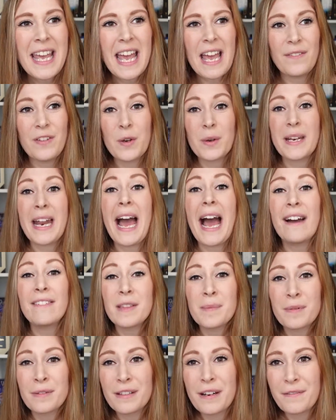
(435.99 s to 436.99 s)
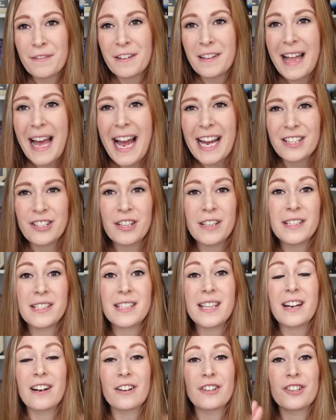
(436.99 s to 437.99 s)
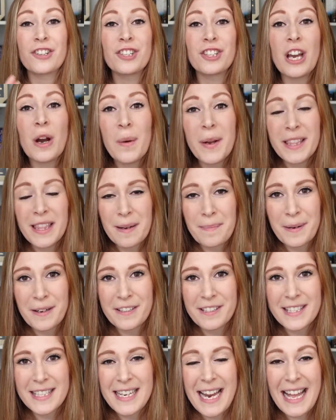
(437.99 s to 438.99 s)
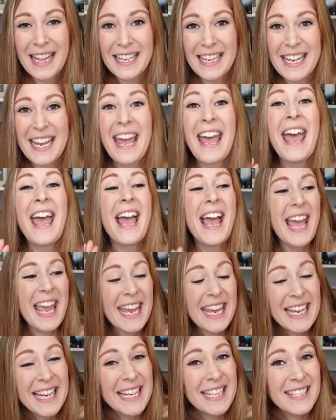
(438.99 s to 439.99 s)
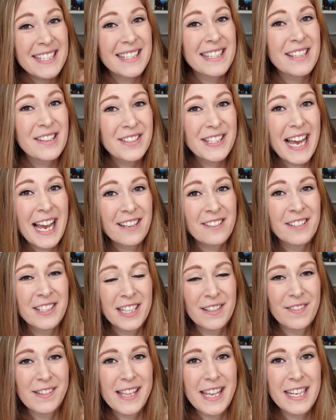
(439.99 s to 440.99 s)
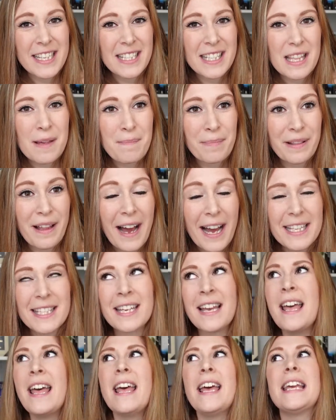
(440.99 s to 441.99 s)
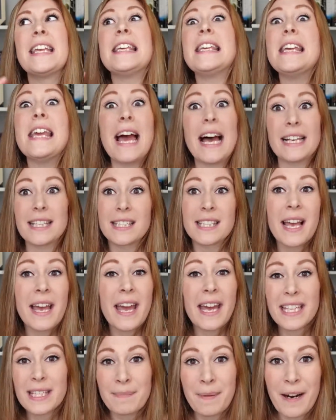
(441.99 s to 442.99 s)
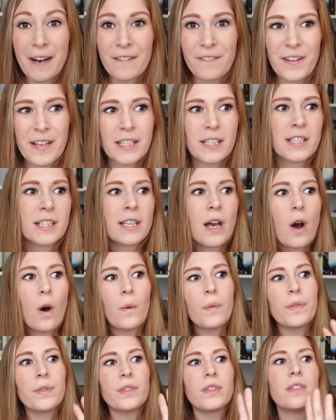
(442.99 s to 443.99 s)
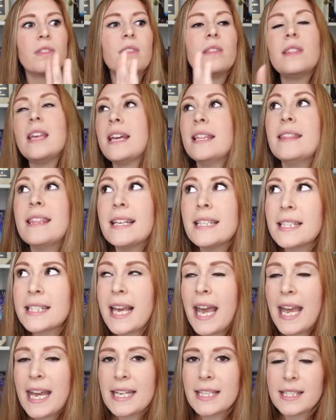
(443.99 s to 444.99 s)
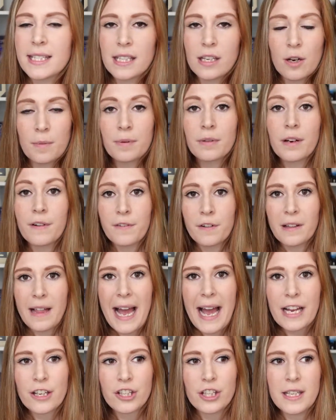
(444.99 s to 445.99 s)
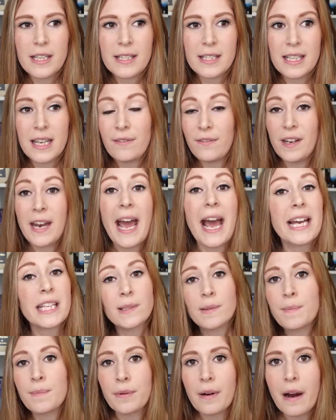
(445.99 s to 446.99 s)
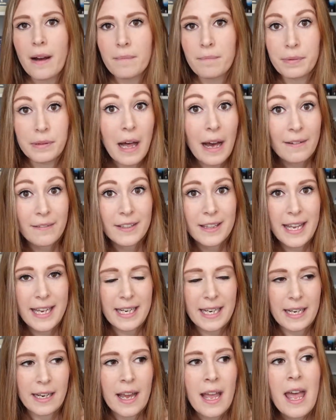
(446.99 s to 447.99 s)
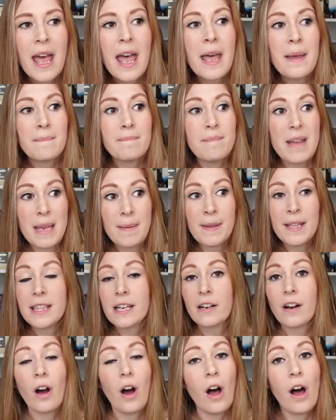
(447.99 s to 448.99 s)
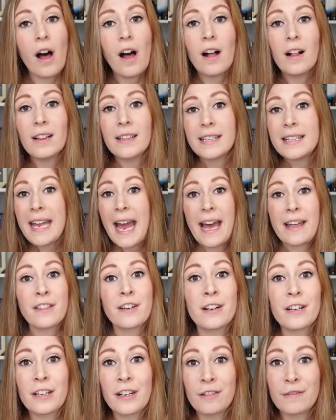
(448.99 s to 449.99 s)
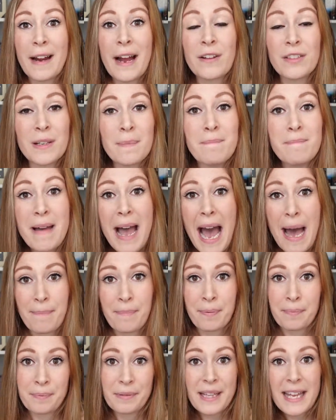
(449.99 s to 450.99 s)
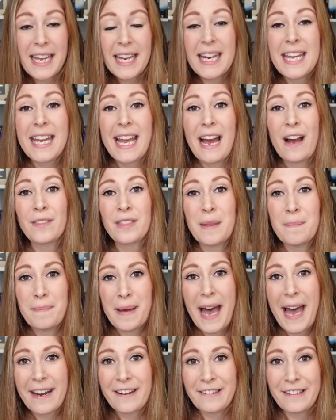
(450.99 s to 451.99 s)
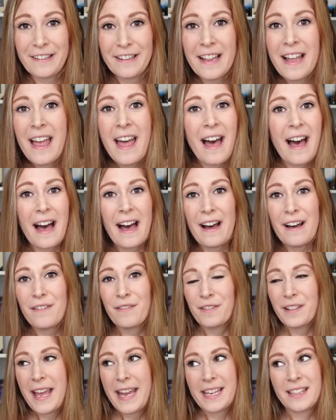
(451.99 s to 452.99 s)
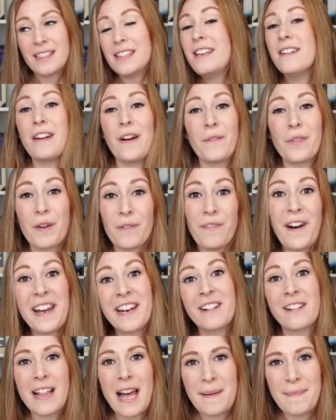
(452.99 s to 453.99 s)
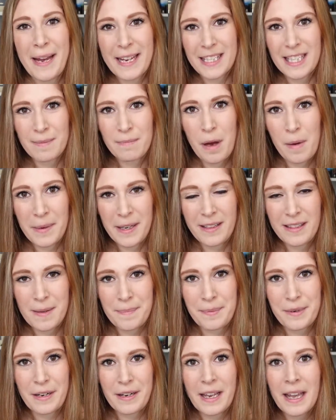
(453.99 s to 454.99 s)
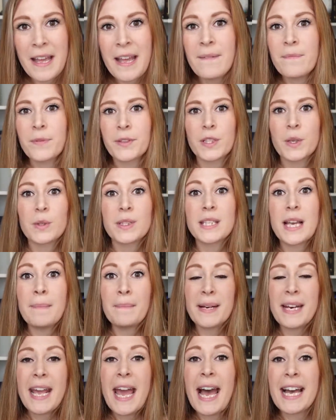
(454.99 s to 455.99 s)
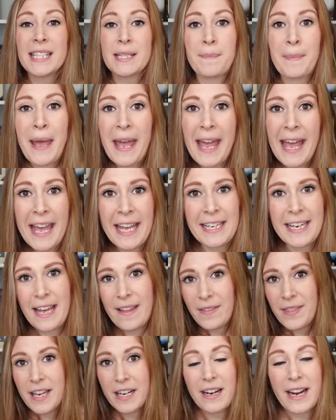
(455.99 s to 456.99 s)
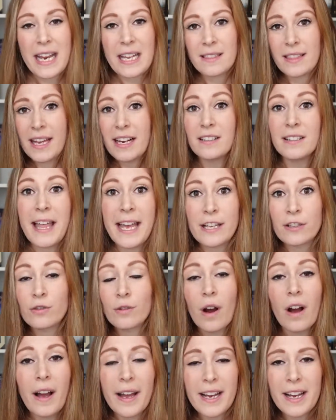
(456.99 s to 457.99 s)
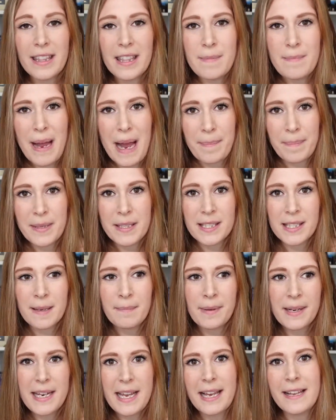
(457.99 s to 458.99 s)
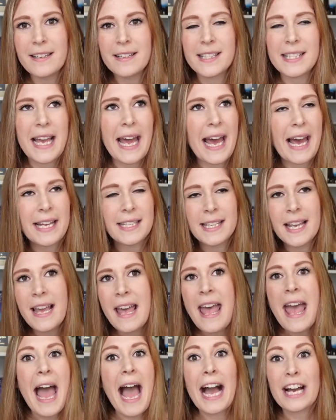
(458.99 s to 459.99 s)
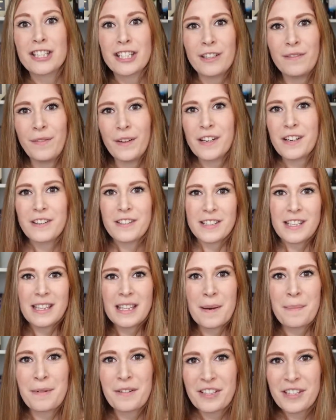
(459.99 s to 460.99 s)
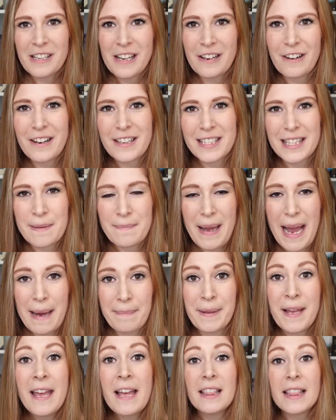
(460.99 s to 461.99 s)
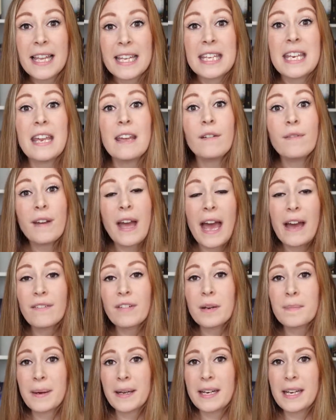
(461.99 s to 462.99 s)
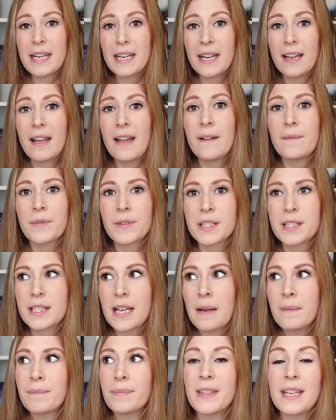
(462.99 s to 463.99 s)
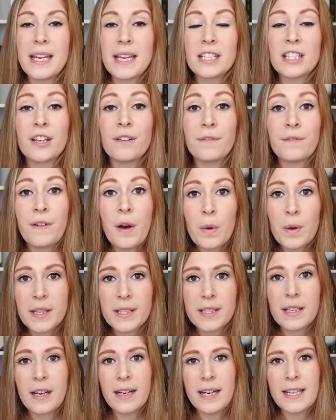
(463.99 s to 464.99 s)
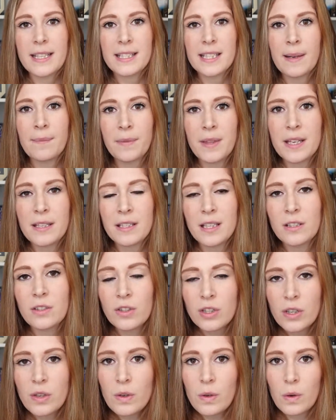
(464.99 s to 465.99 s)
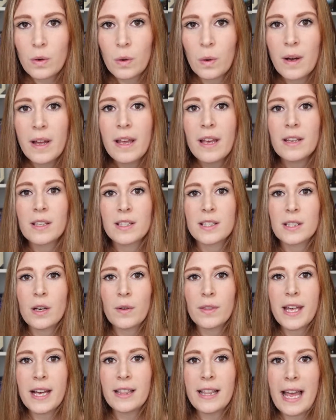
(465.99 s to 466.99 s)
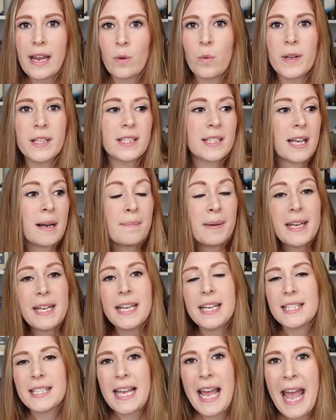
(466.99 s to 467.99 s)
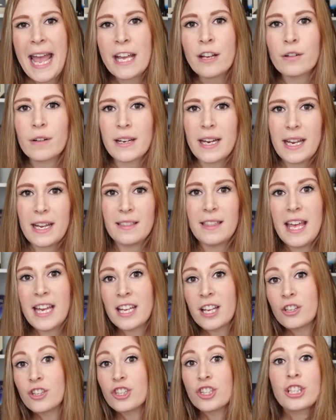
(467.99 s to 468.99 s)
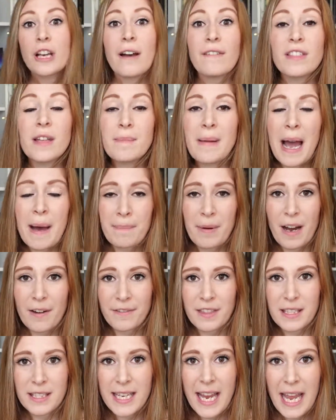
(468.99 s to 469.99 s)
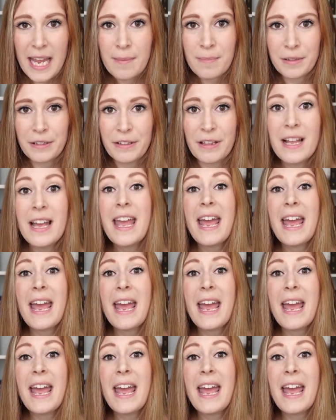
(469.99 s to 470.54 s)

If you can have the peripheral actions that are showing their personality and those actions are related to the plot, yes, it's perfect. So in this case, your peripheral actions, if it has to be plot related, maybe they're all gathered around a map, planning out the battle of like, you know, the final climactic moment of the book. So somebody has a pen and they're, they're like drawing on the map and somebody else has action figures that they're pushing across the map. Like give everybody something to focus on and something to do so that like when somebody gets angry, they can shove the map off the table.